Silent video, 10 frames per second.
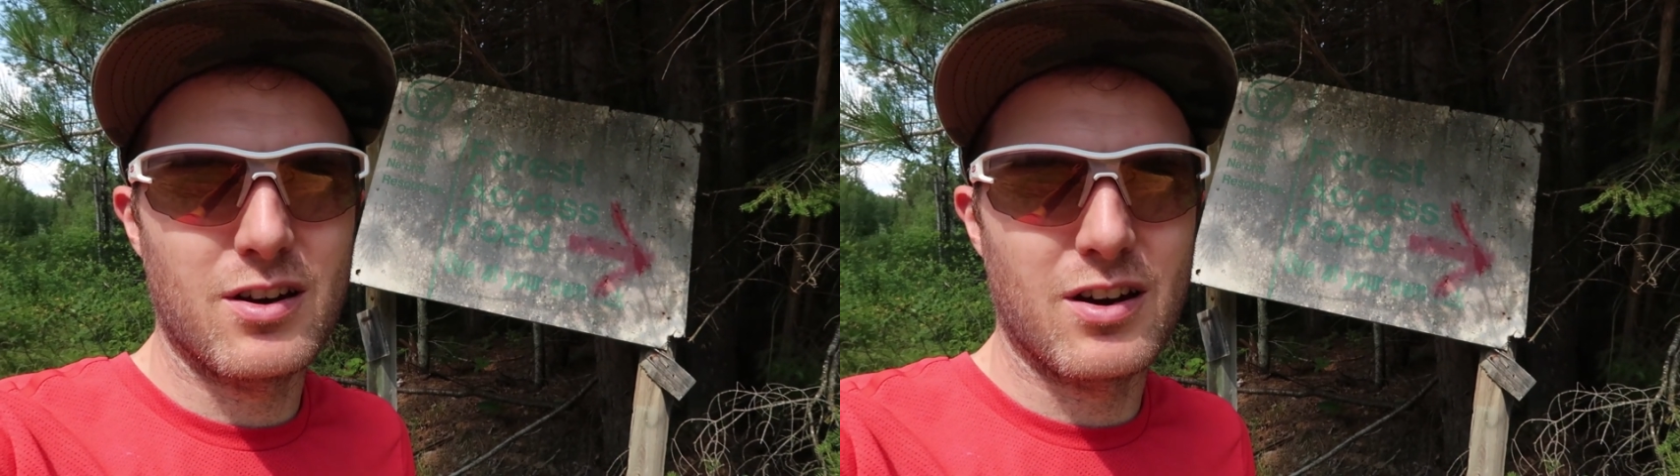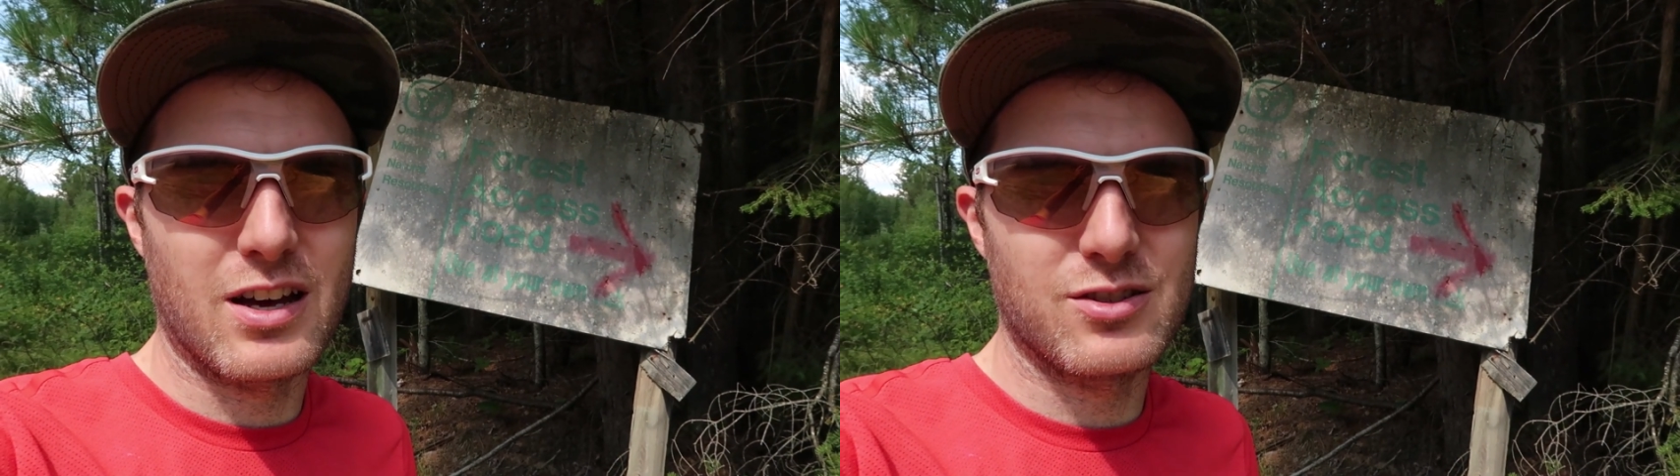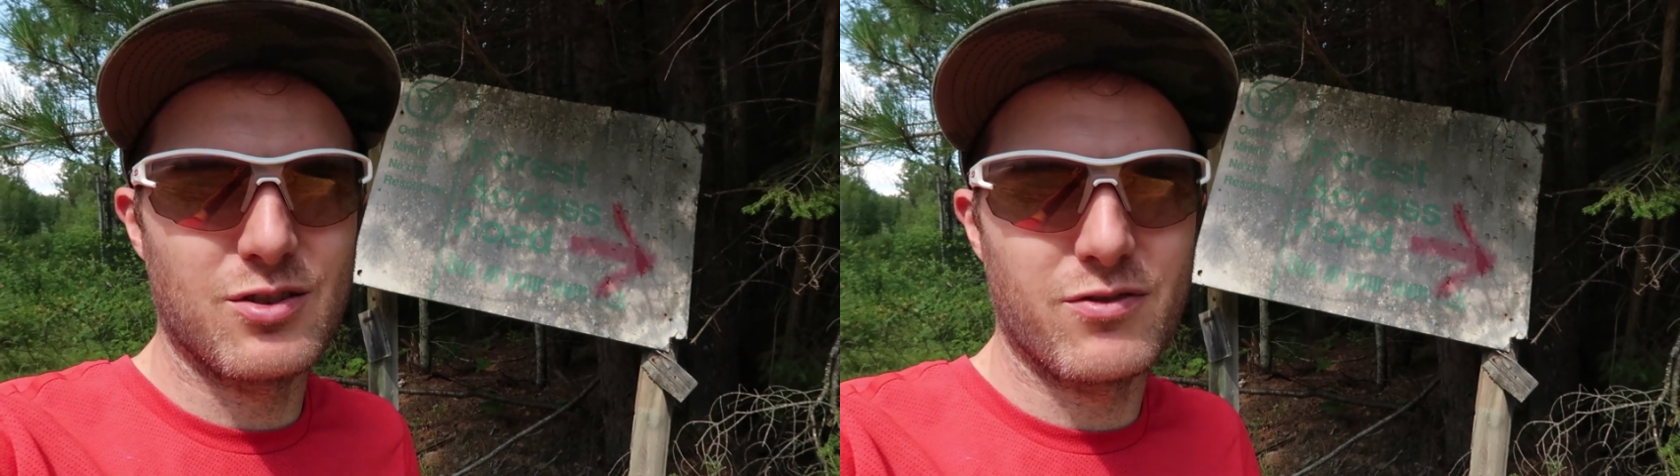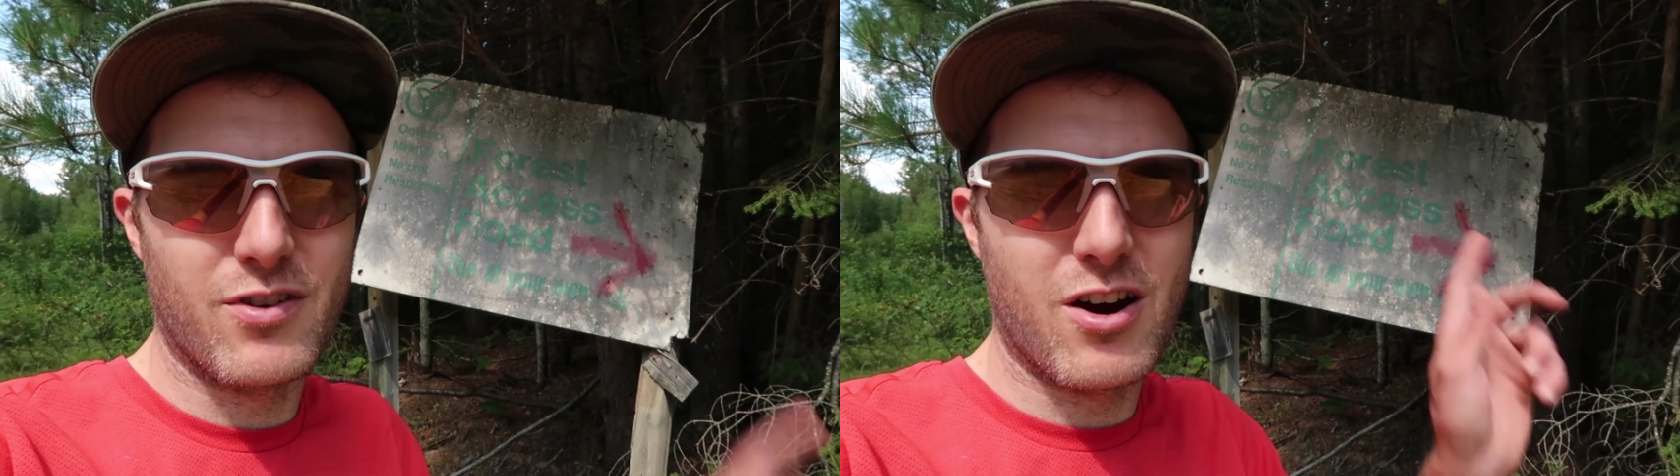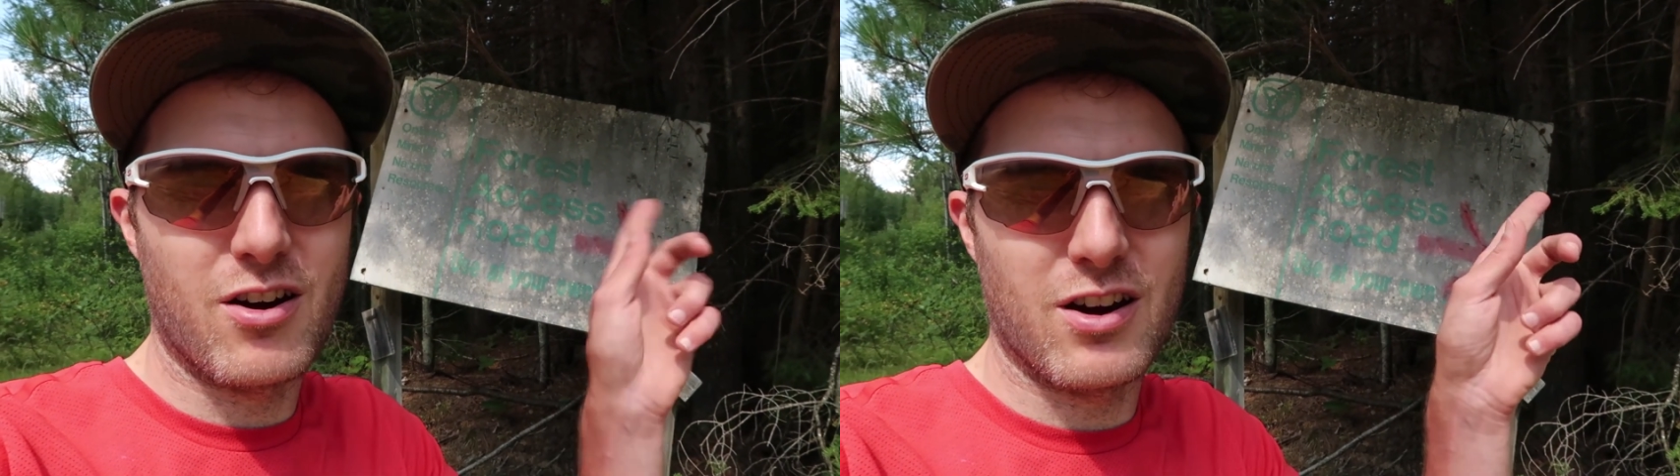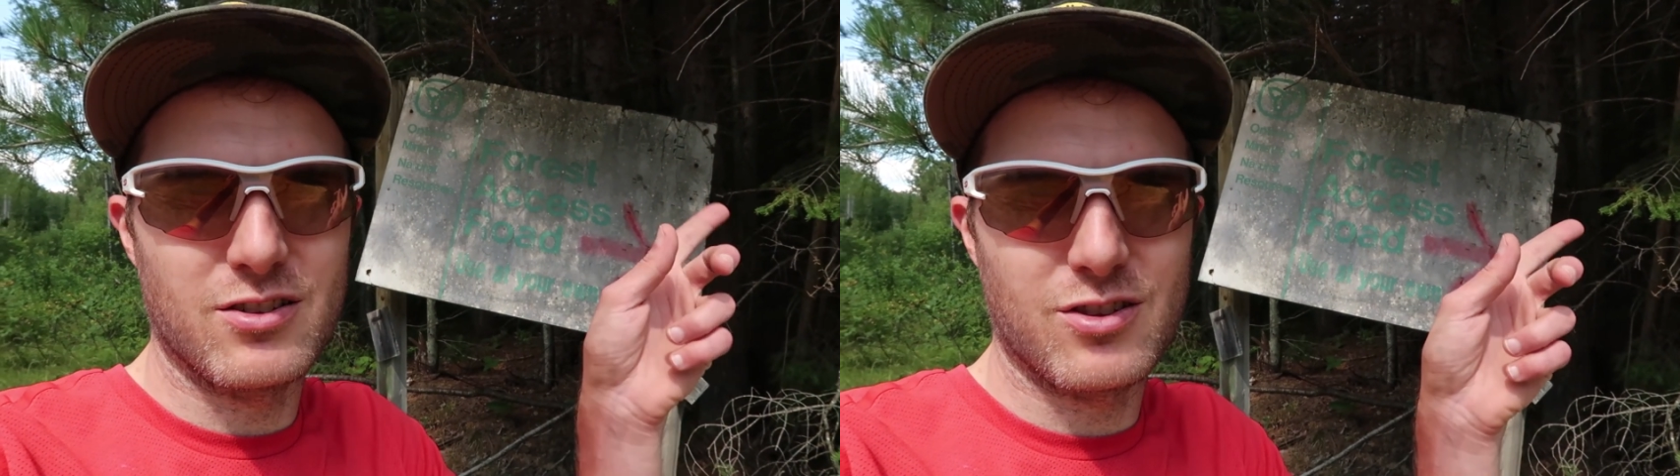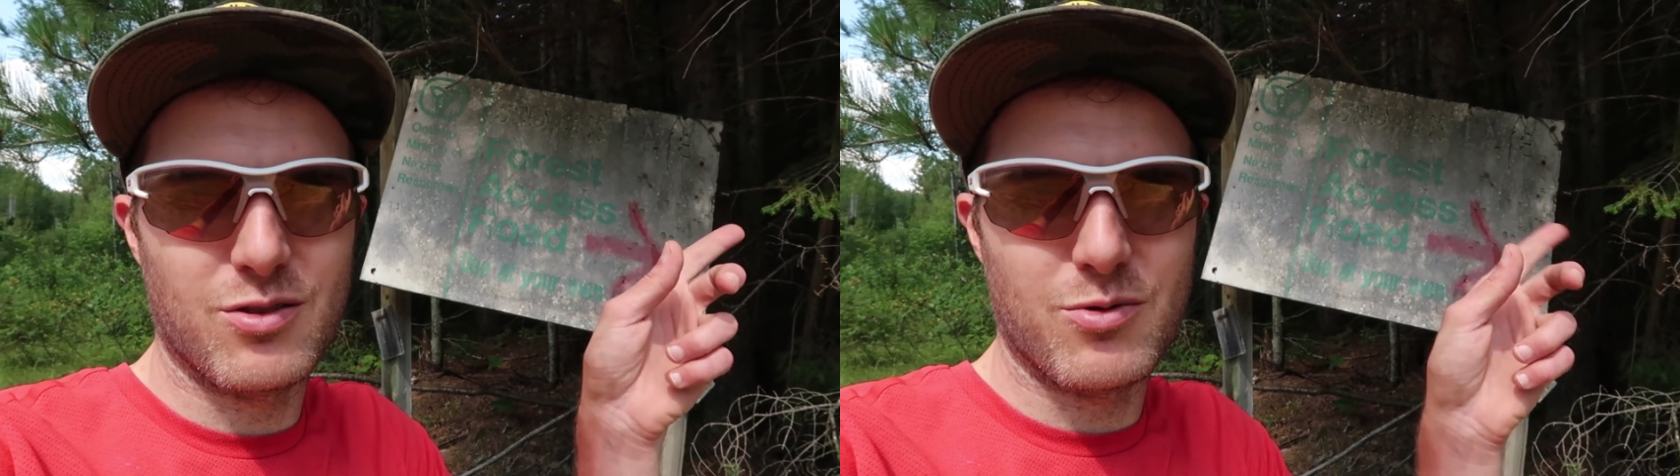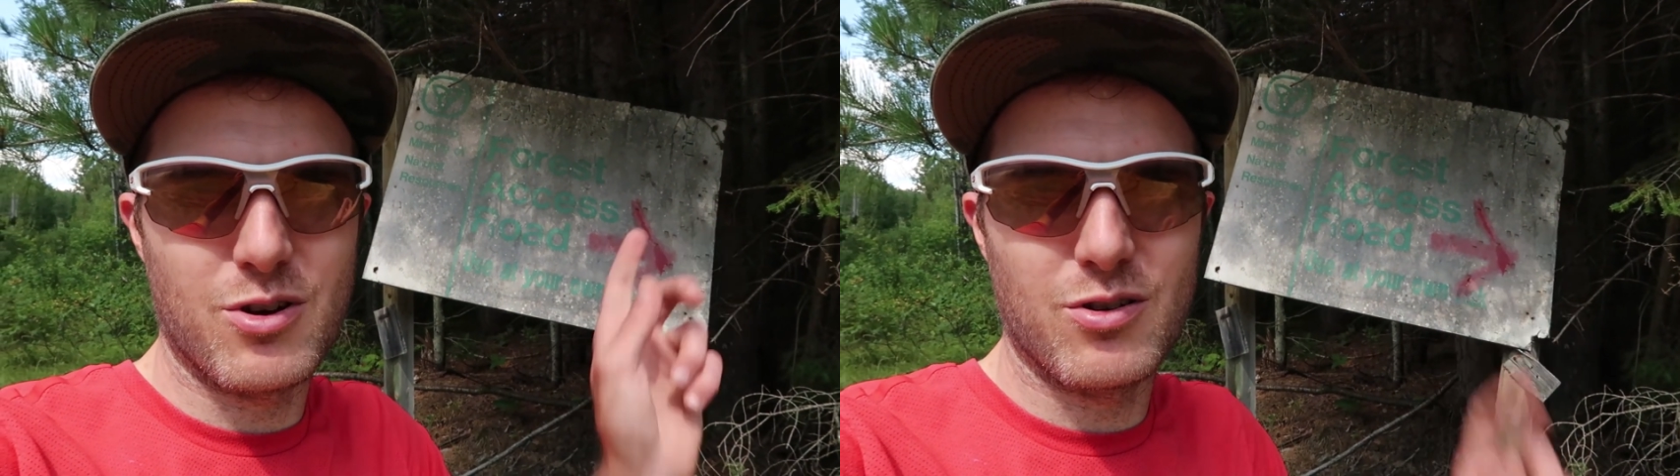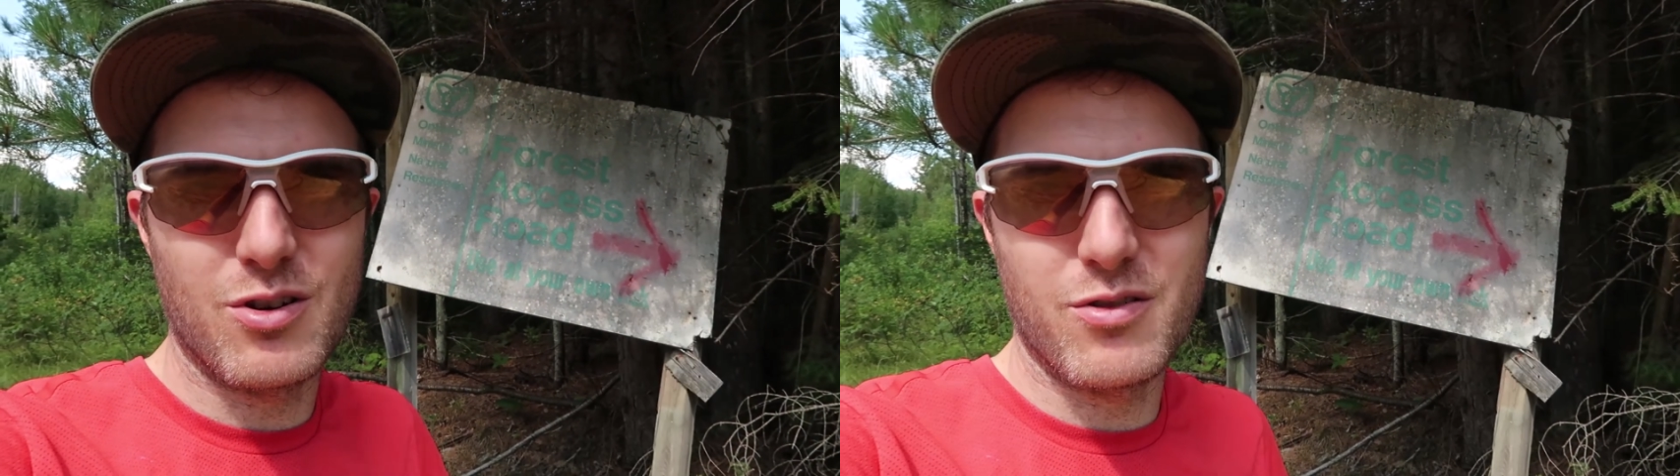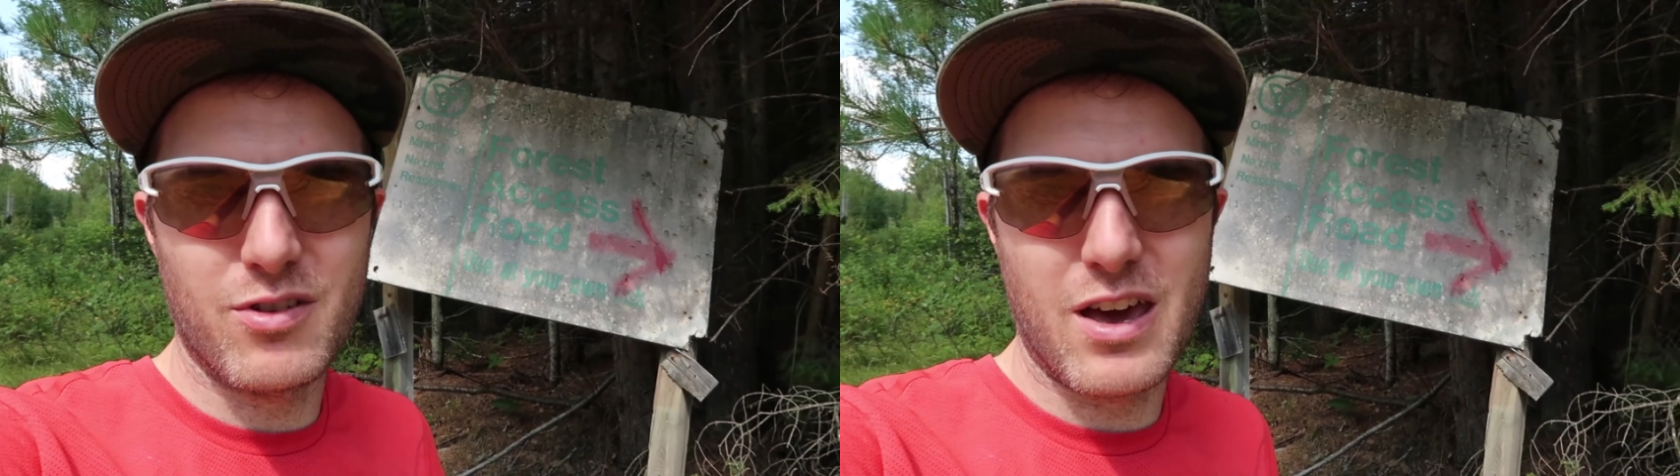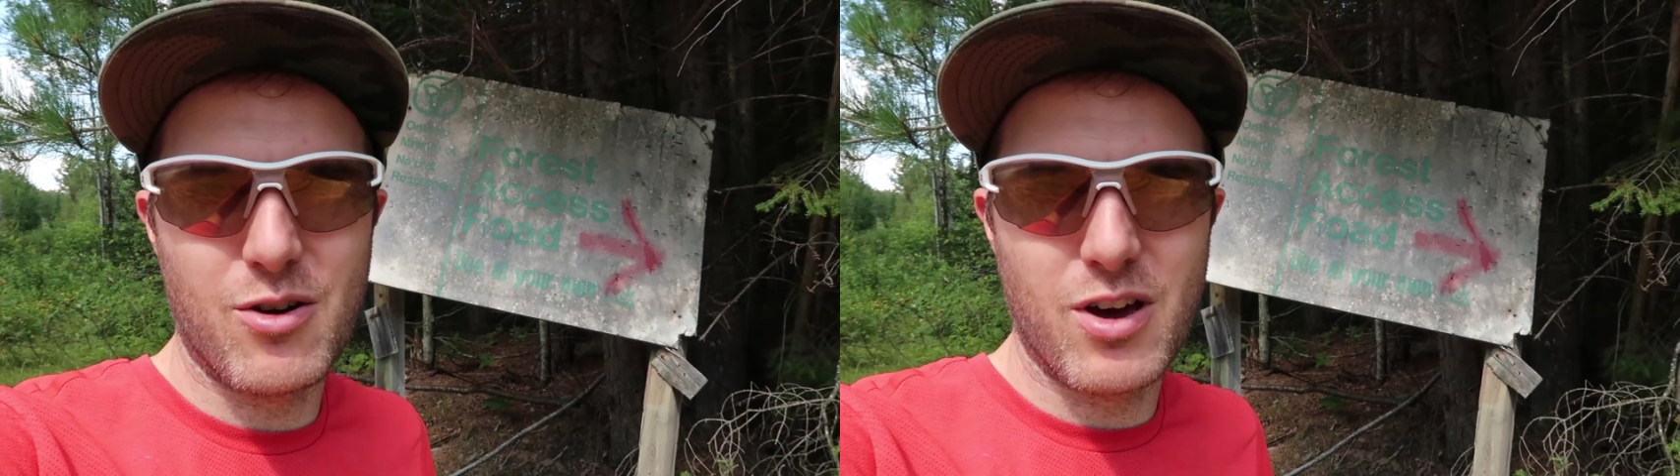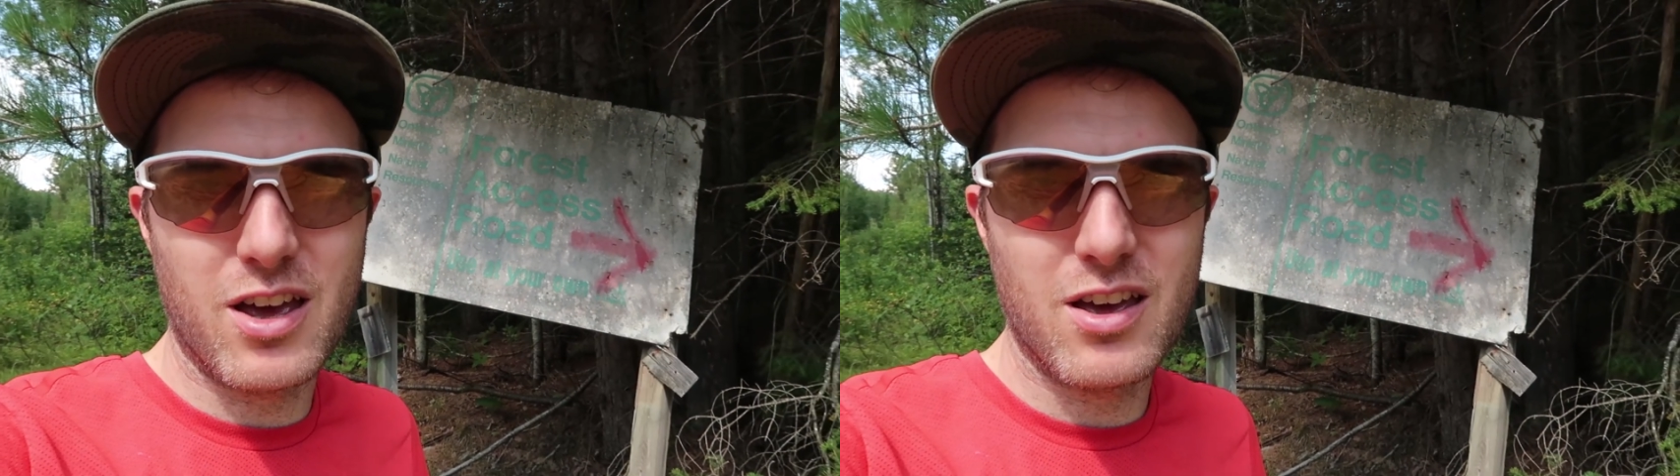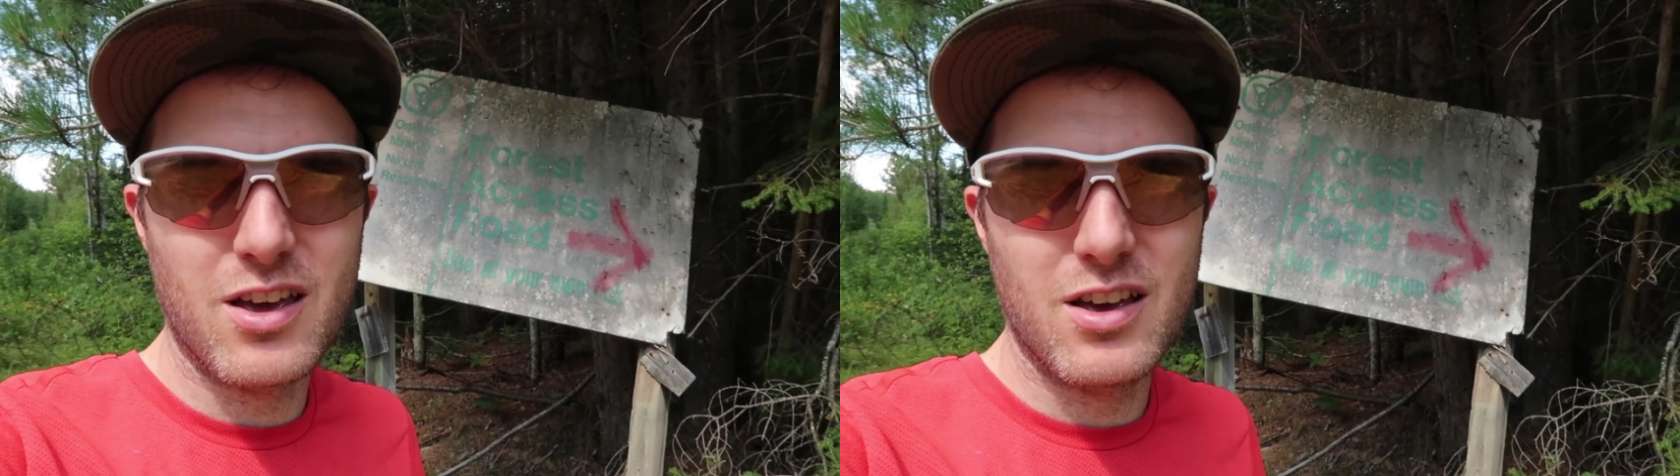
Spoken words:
not too far into the road over that way.